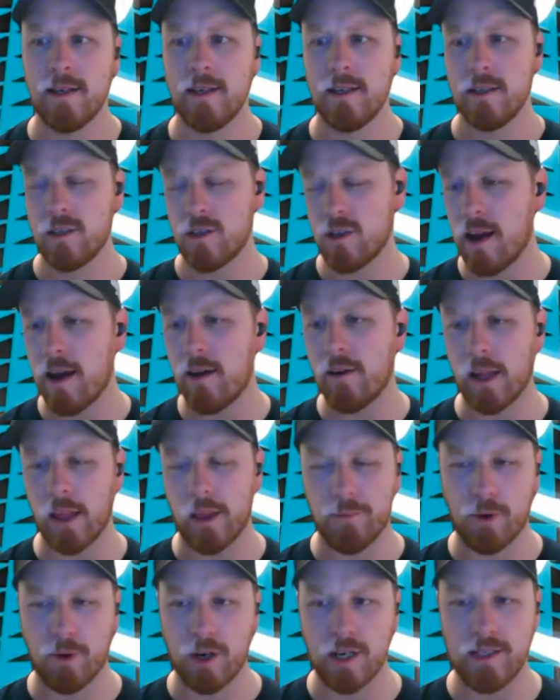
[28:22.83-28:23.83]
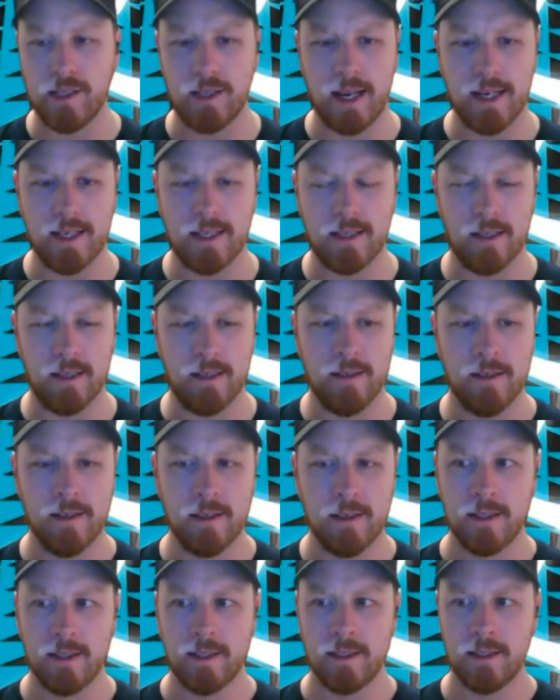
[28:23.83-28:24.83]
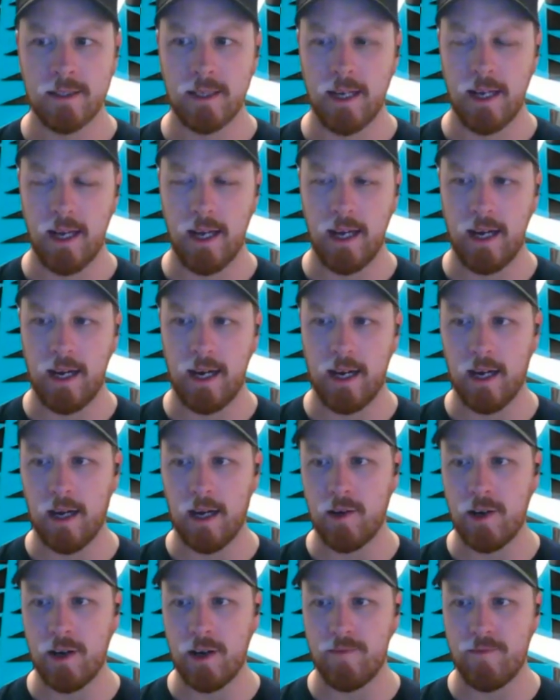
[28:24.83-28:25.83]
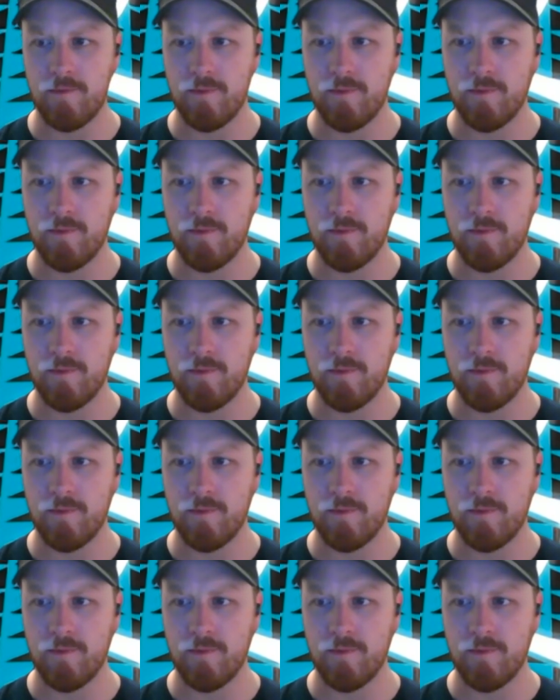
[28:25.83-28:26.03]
So now another preseason, uh,